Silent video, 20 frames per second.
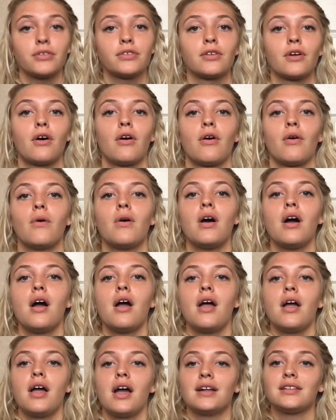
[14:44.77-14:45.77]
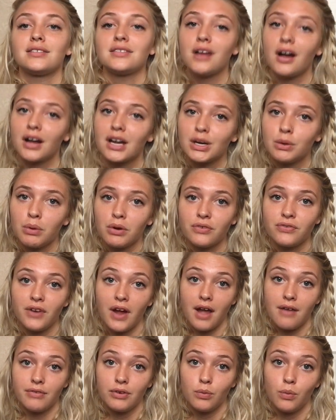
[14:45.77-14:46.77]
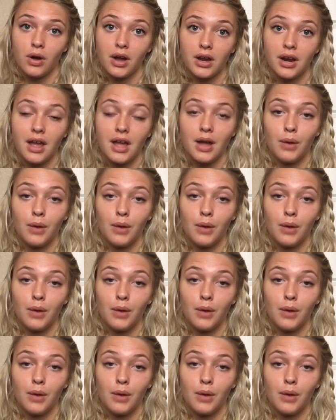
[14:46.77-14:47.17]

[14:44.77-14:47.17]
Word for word: So it's not going to work for everyone.